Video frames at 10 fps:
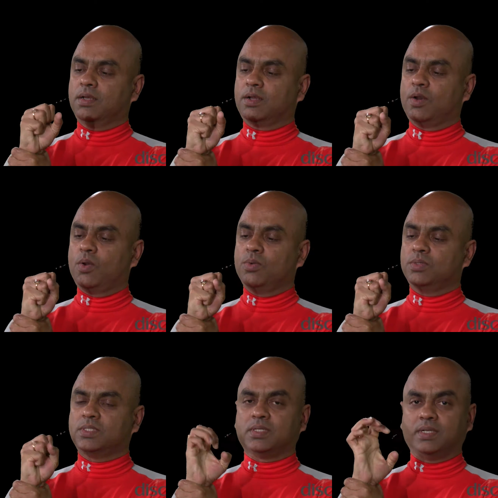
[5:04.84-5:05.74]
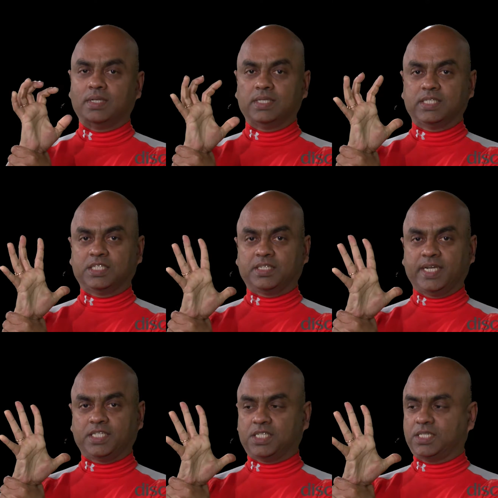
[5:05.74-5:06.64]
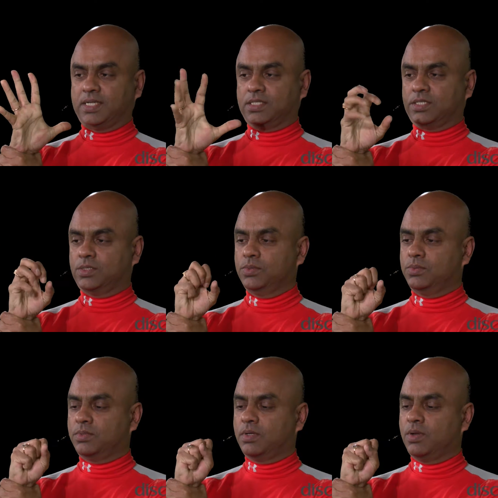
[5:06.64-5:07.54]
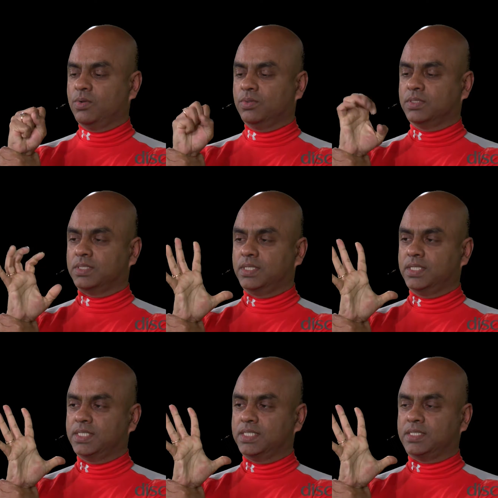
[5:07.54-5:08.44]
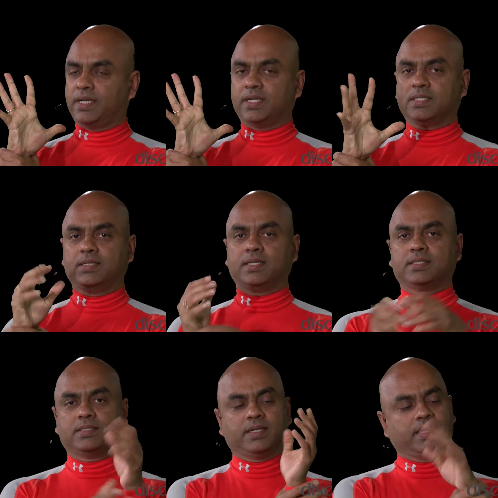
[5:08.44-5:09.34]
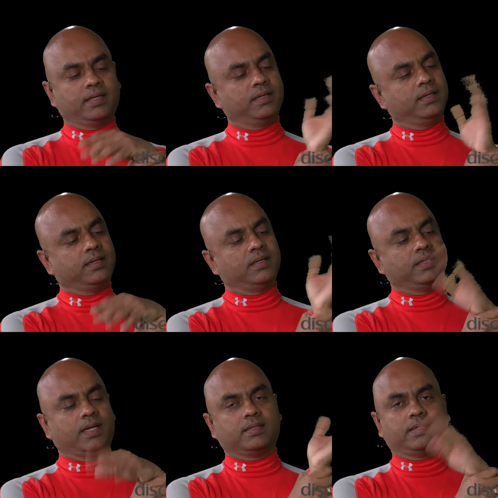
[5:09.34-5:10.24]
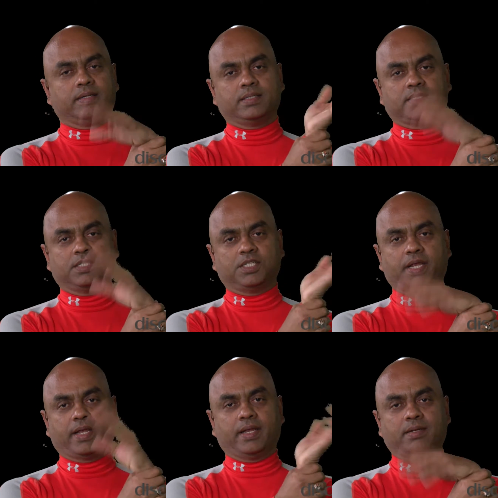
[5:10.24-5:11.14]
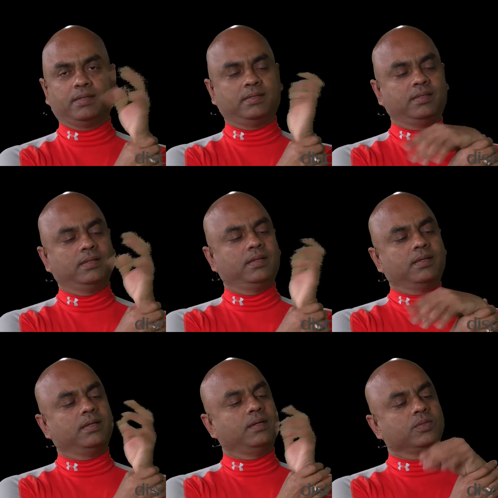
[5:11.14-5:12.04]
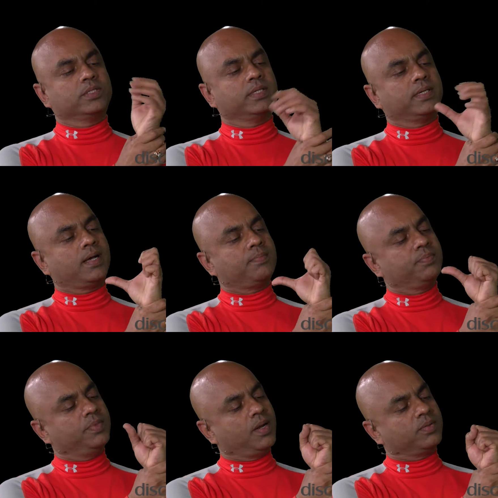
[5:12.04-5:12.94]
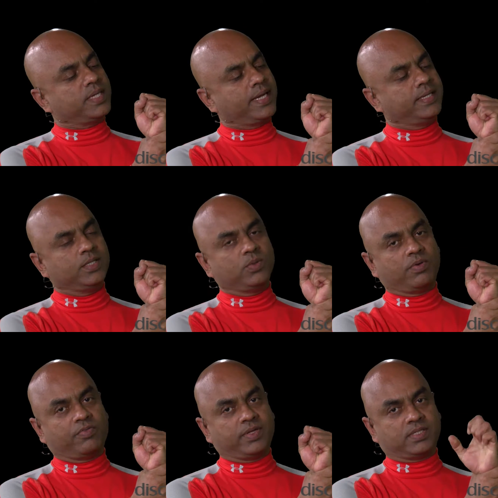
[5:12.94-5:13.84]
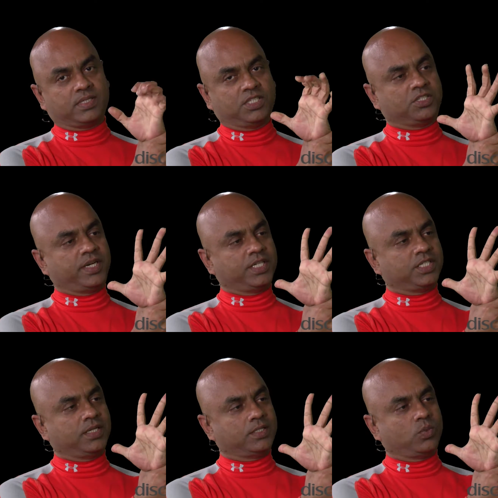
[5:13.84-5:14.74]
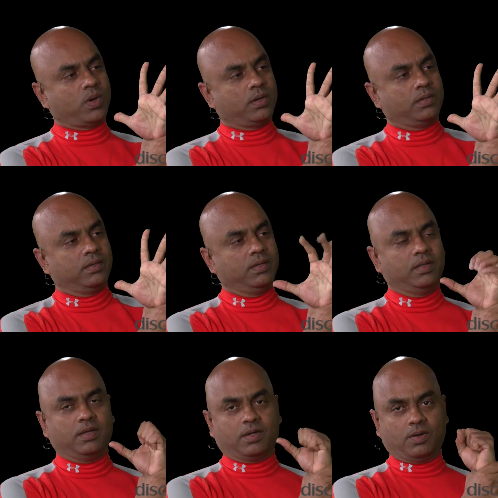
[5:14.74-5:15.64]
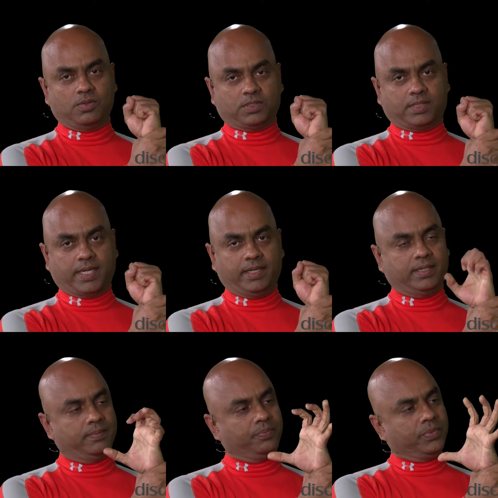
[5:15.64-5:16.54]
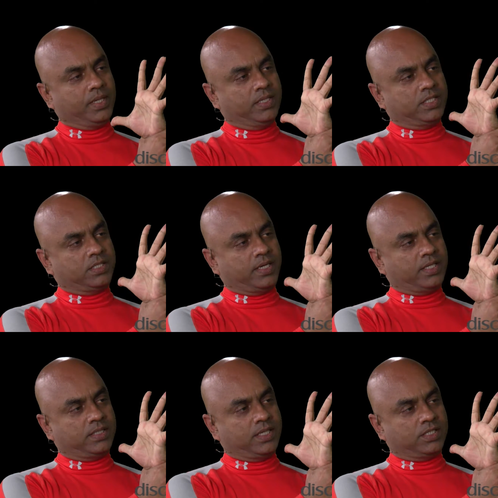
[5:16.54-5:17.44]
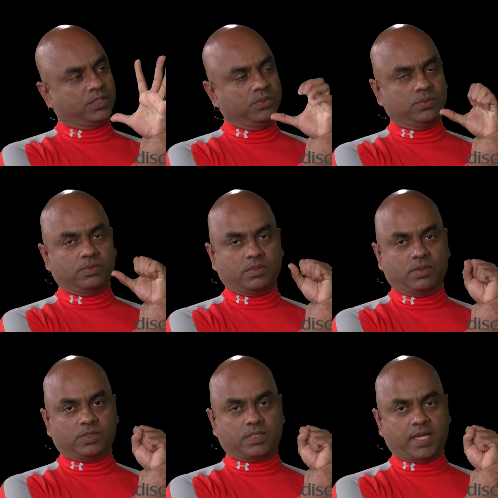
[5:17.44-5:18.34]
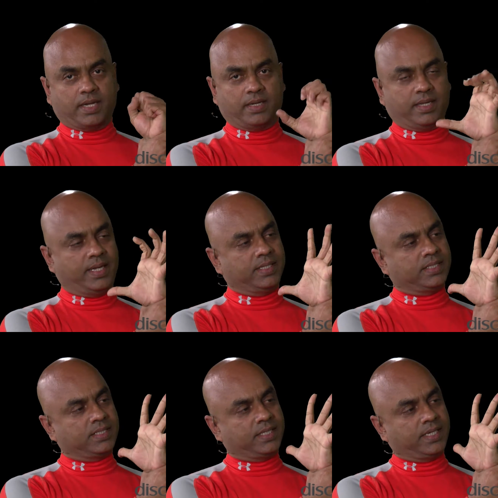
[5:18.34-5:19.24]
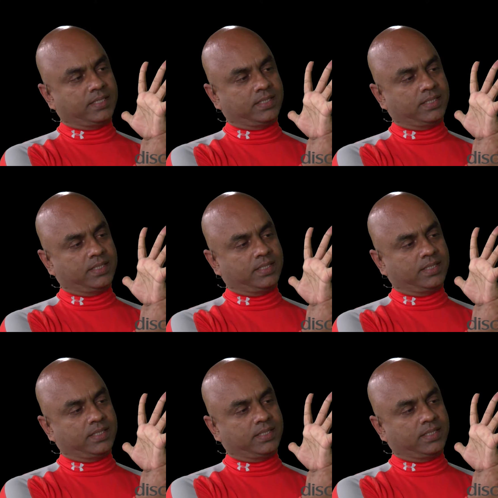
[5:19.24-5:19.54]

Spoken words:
Close. stretch, that's 2, close, stretch, that's 3. The other wrist, shake it, loosen it up, now tighten to a fist, stretch, that's 1, close tight, stretch, that's 2, close tight, and stretch,